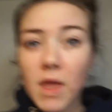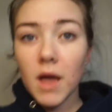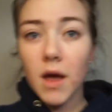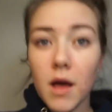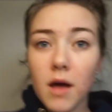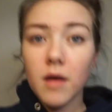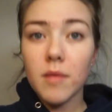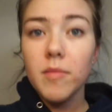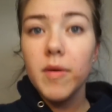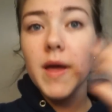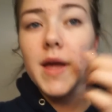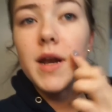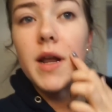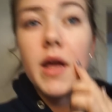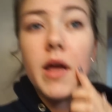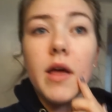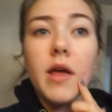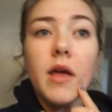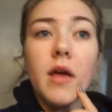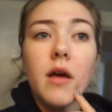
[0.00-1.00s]
and
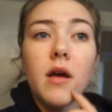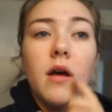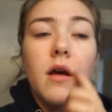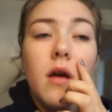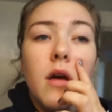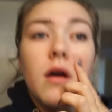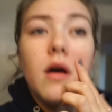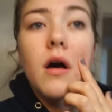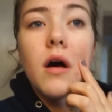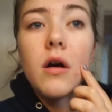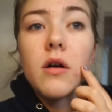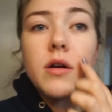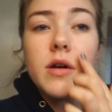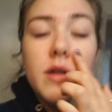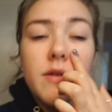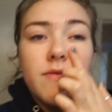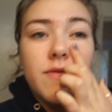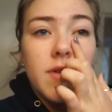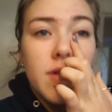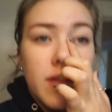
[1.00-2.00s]
I
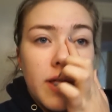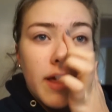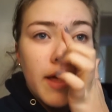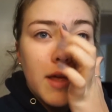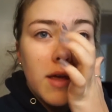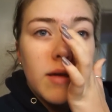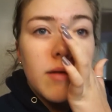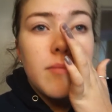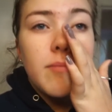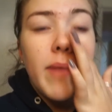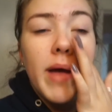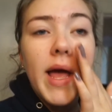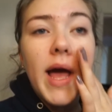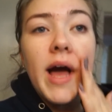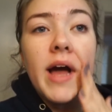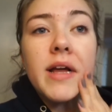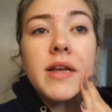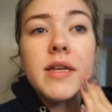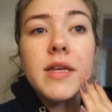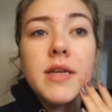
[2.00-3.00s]
already feel like my
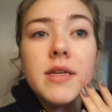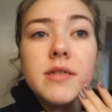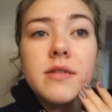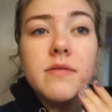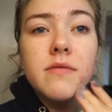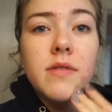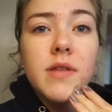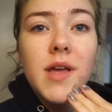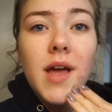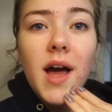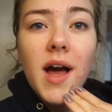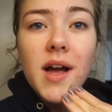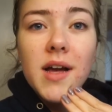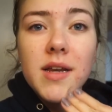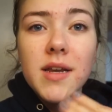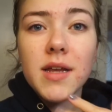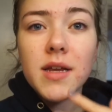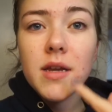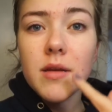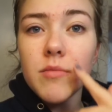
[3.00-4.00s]
acne isn't really
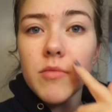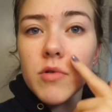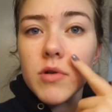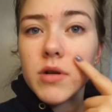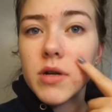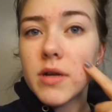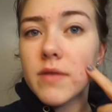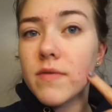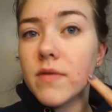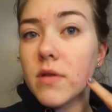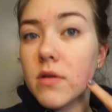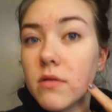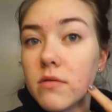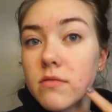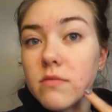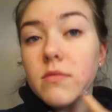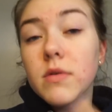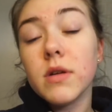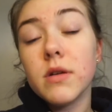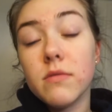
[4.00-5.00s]
acne anymore, even
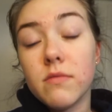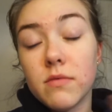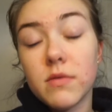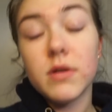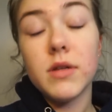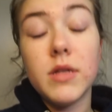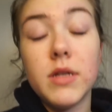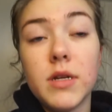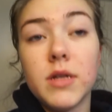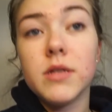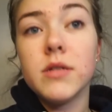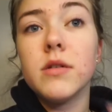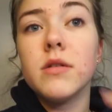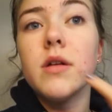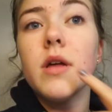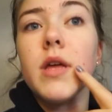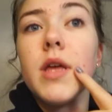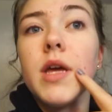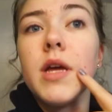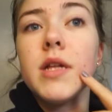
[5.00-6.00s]
though it really does look
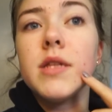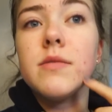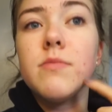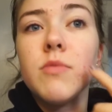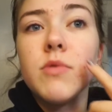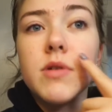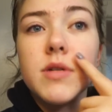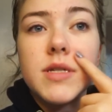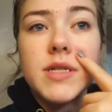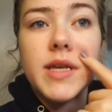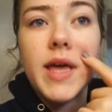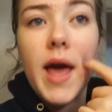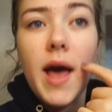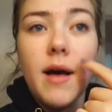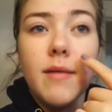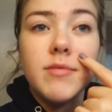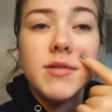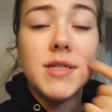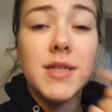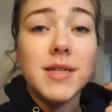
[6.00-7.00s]
like it. It's more
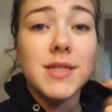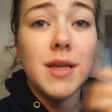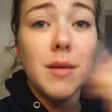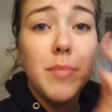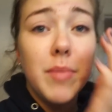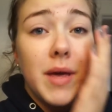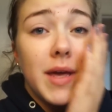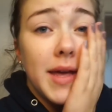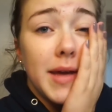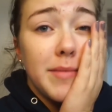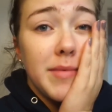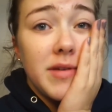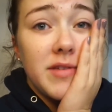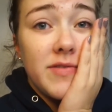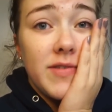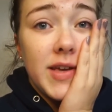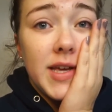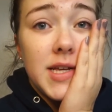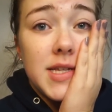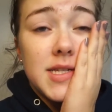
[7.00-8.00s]
scabs because I pick at my
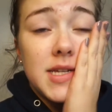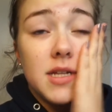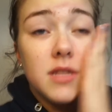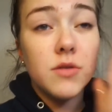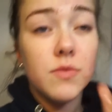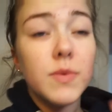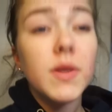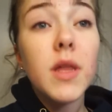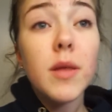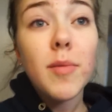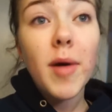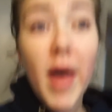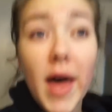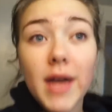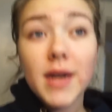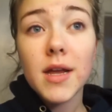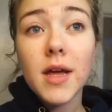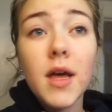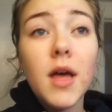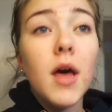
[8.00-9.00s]
face, and it's really
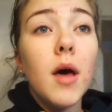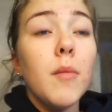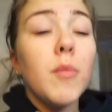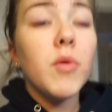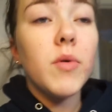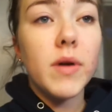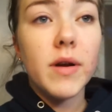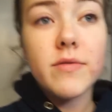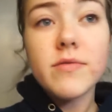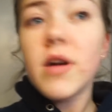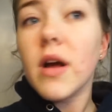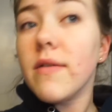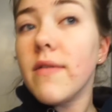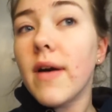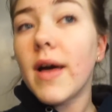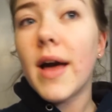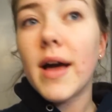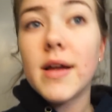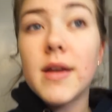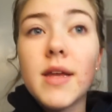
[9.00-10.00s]
bad, but whenever I have
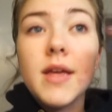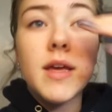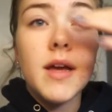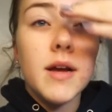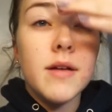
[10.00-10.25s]
acne